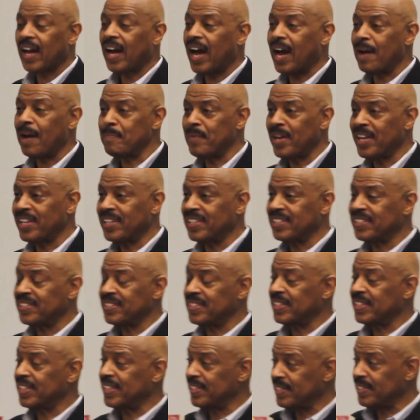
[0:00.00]
I made
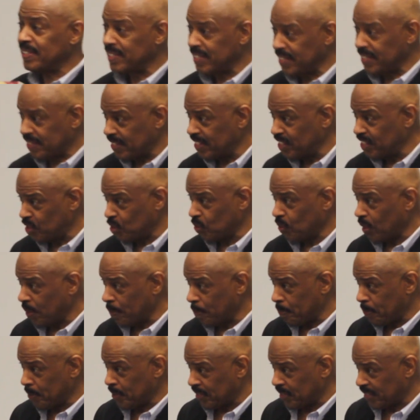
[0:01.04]
this into
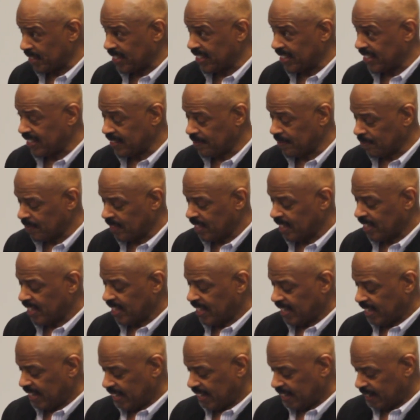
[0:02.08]
a book
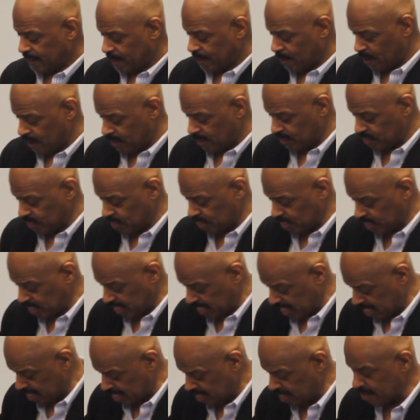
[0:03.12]
called
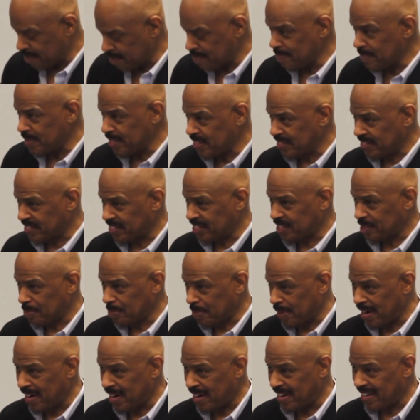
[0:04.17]
Dear Mrs.
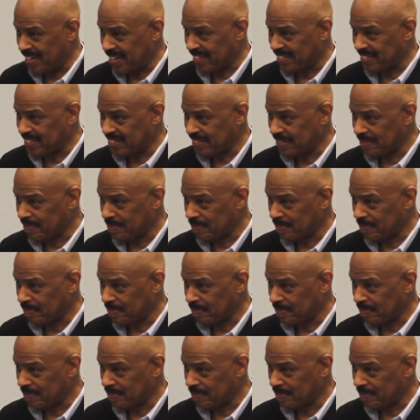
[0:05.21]
Parks.